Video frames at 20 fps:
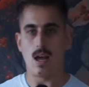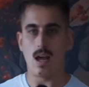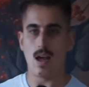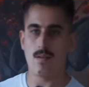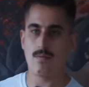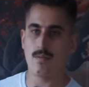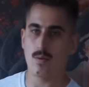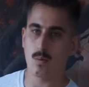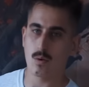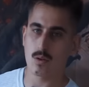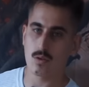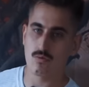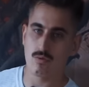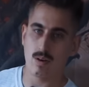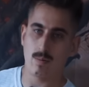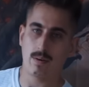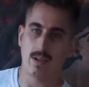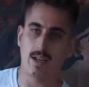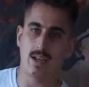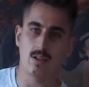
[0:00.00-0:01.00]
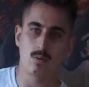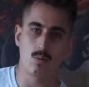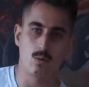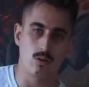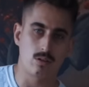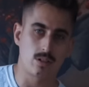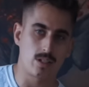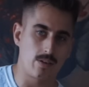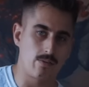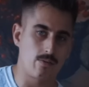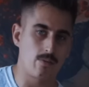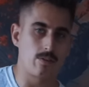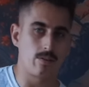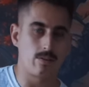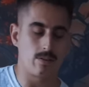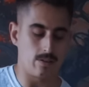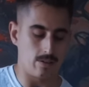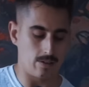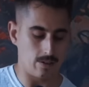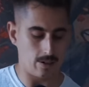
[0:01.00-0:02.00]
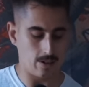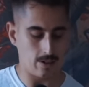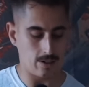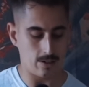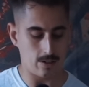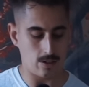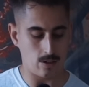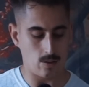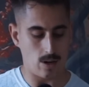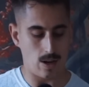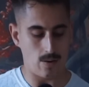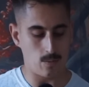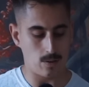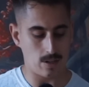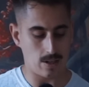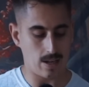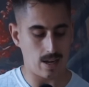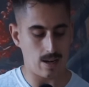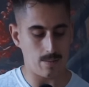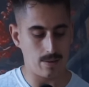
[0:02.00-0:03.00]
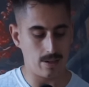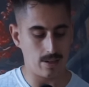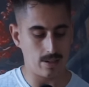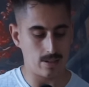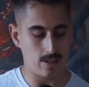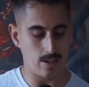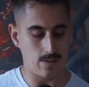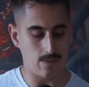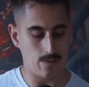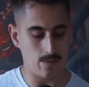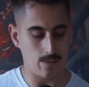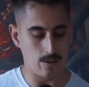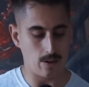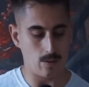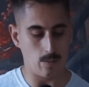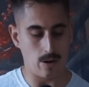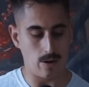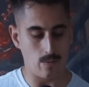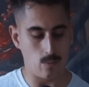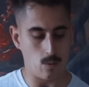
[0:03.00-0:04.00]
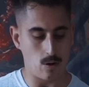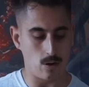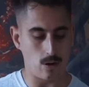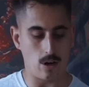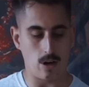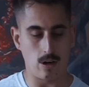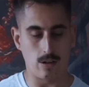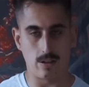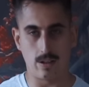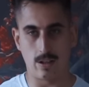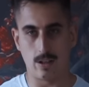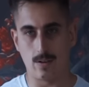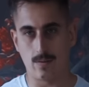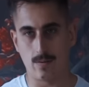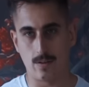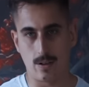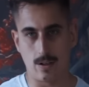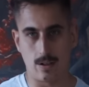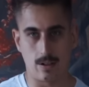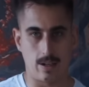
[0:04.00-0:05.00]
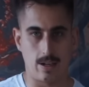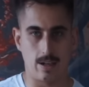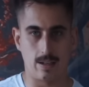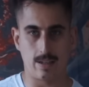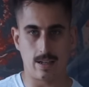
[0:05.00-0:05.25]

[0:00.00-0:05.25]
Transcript: Everyone's rib cage will look different, all right? So everyone's anatomy is different. You might have one higher than the other, okay?